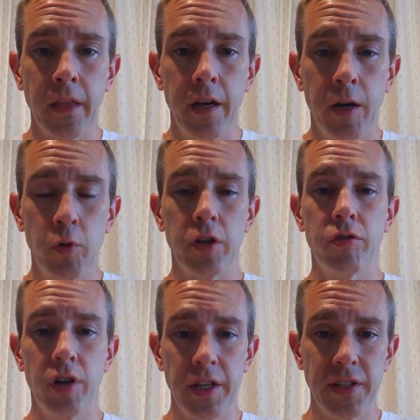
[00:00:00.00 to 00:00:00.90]
I want to
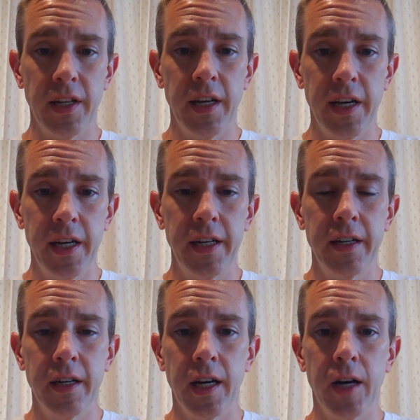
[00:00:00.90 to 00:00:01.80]
cross the line.
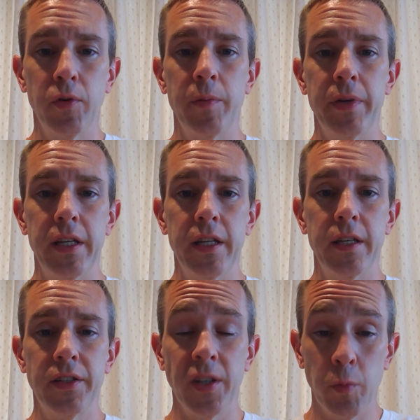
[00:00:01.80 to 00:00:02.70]
I want to be
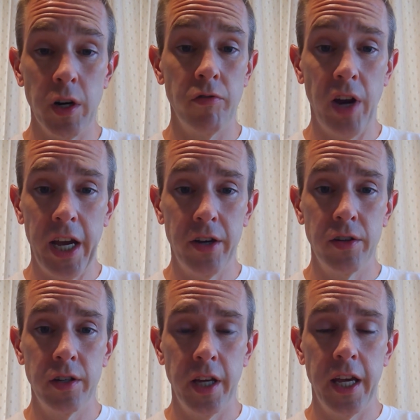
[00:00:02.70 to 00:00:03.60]
somewhere
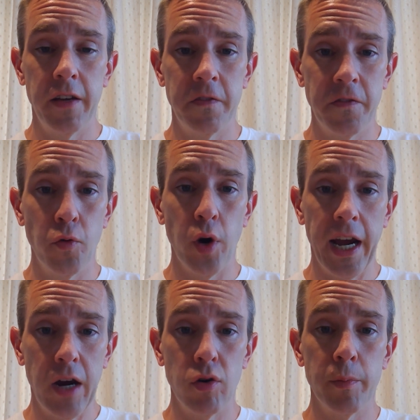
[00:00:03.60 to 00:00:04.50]
around a
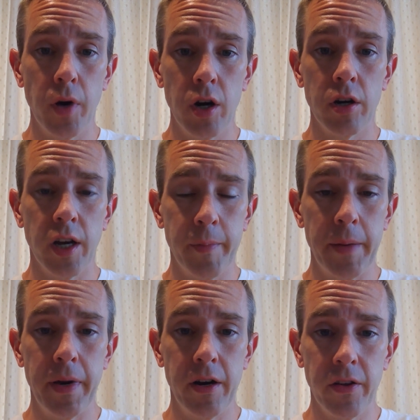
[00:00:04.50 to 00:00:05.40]
4-hour mark on my
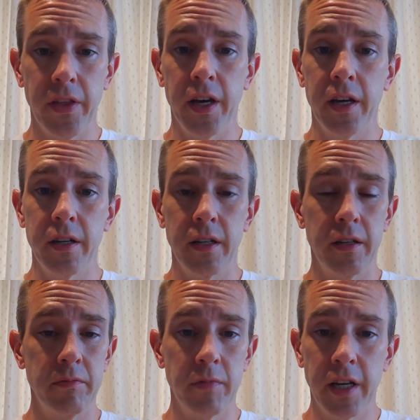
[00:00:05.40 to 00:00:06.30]
marathon,
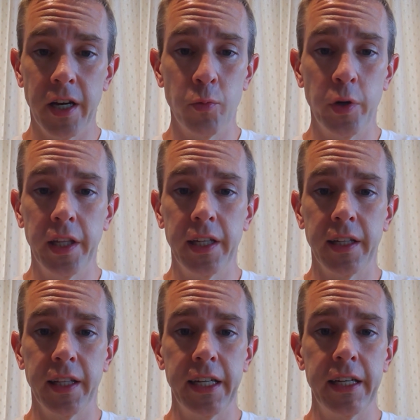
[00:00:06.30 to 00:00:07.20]
and God
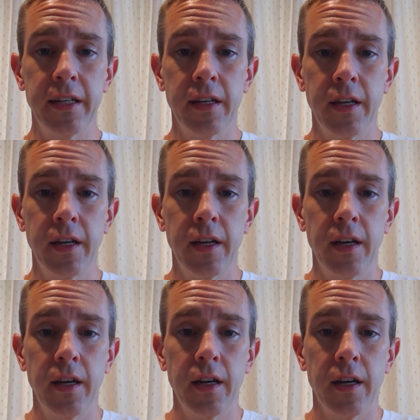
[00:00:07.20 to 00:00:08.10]
willingly,
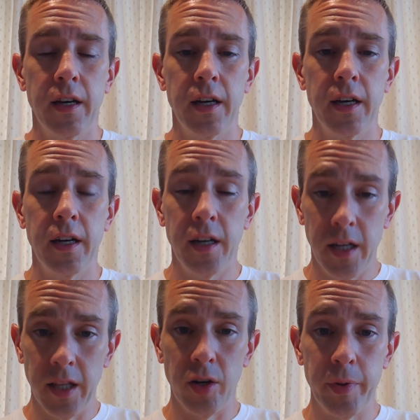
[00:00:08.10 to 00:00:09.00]
a
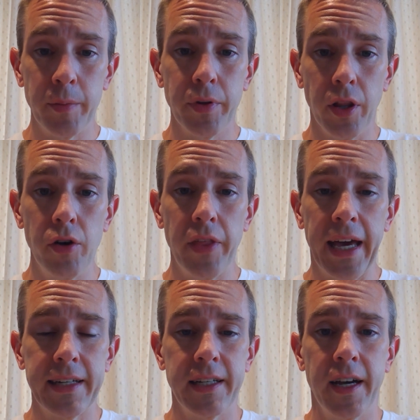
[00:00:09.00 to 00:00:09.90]
little bit below
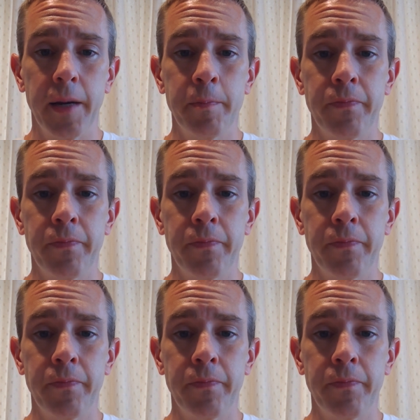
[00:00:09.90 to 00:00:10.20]
that time.